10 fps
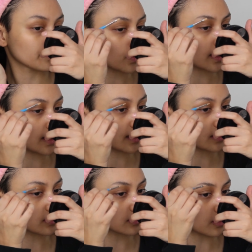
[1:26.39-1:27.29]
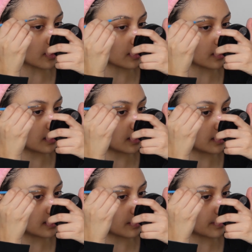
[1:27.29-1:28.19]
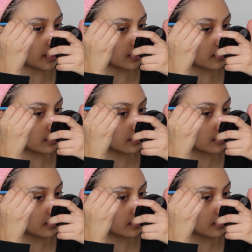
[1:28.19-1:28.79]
So what I like to start is in the middle